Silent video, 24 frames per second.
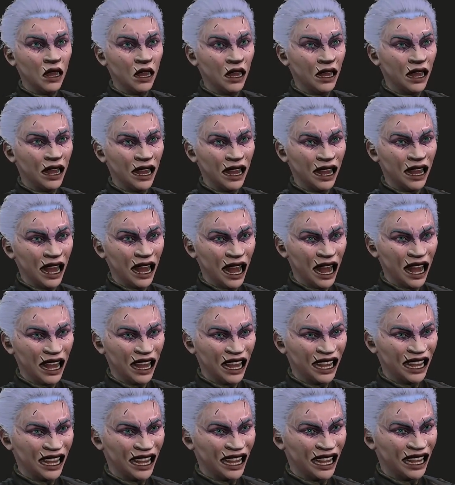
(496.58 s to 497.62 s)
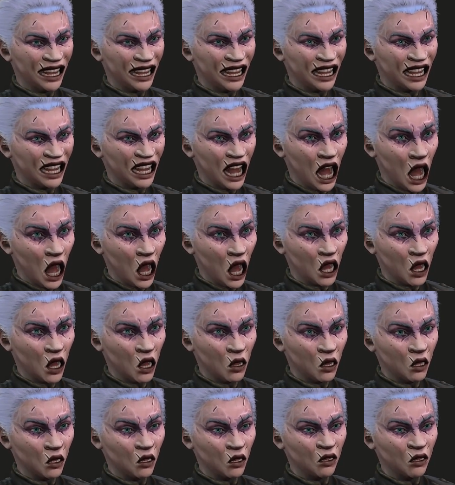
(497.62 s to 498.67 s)
This process also allowed
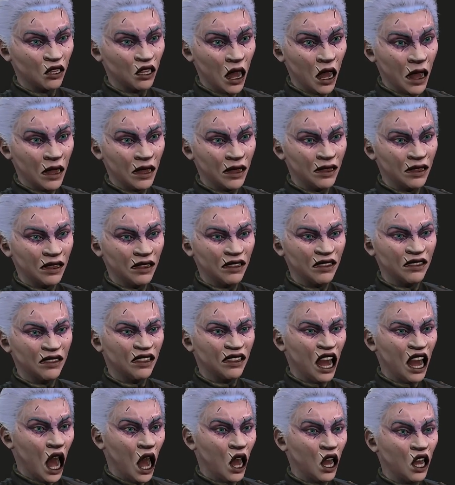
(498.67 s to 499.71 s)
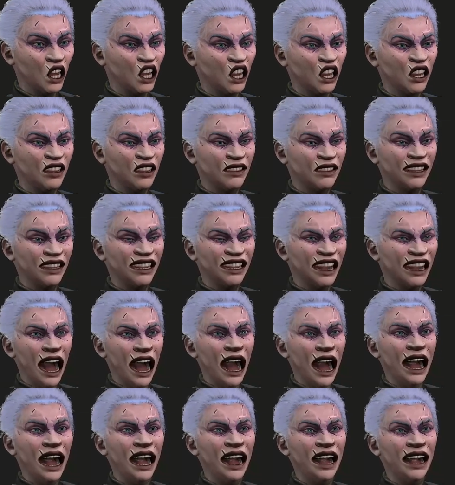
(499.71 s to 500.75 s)
me to work on body and facial
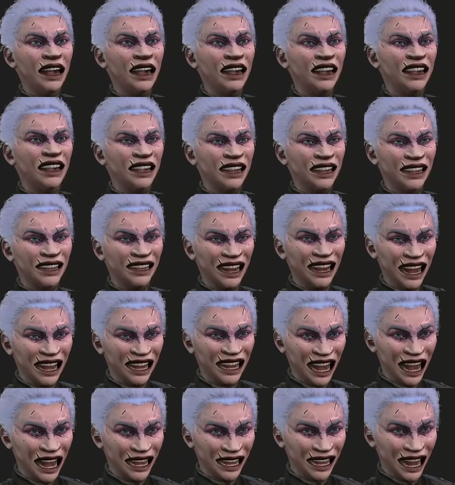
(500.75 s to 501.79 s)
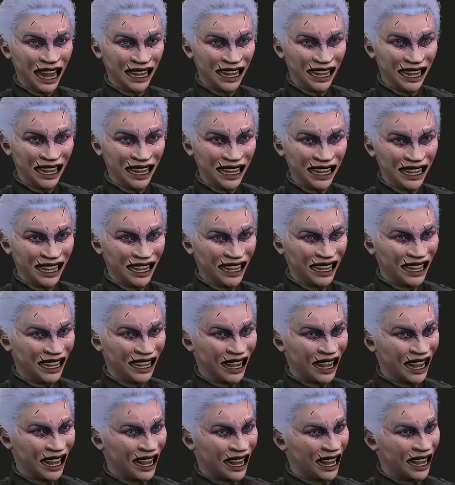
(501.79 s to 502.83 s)
independently, so I left the facial
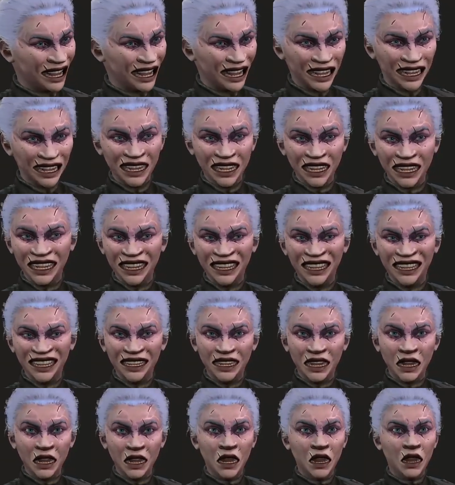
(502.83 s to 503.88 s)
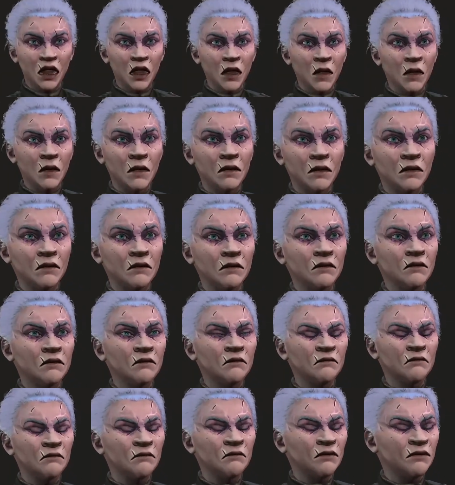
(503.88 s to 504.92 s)
animation for once the body animation was nearly
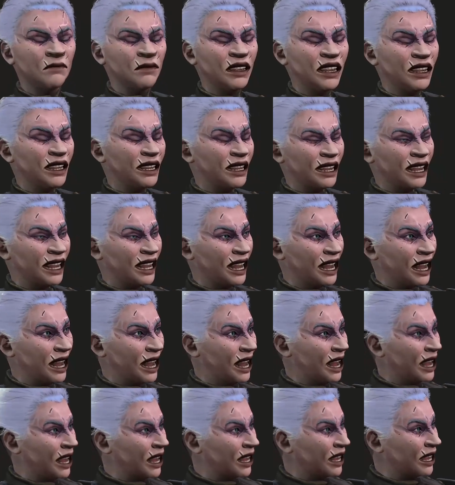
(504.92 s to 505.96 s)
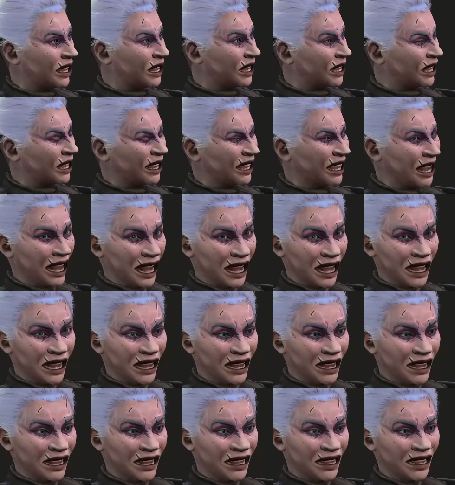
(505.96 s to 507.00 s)
there, and used an iPad and
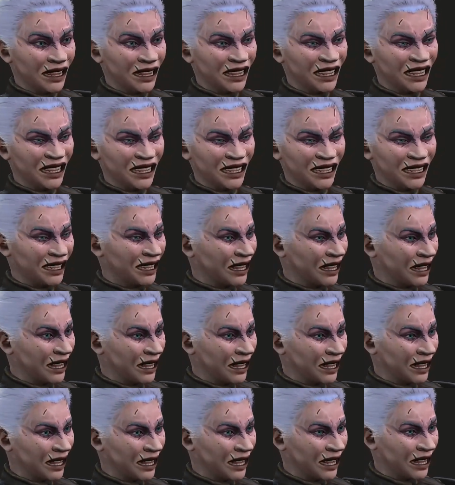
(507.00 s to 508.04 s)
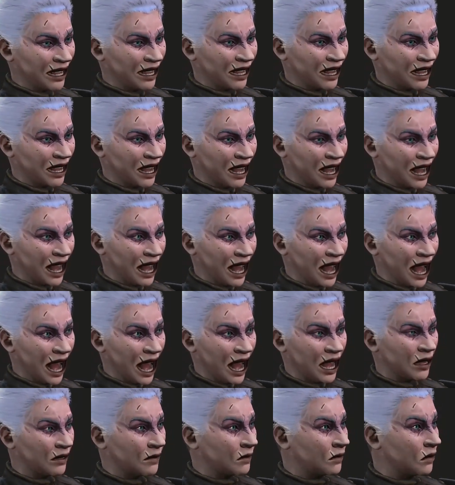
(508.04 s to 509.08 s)
Motion Live to motion capture a facial
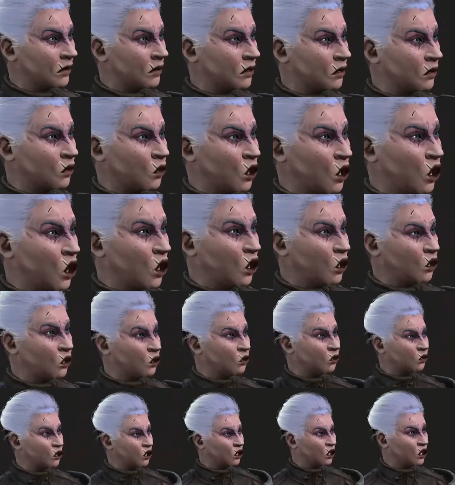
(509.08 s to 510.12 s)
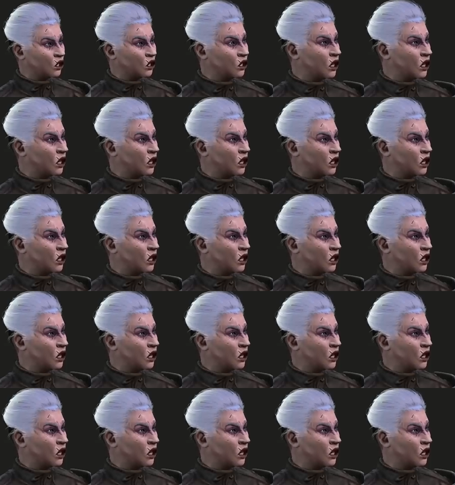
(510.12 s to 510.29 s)
performance with lip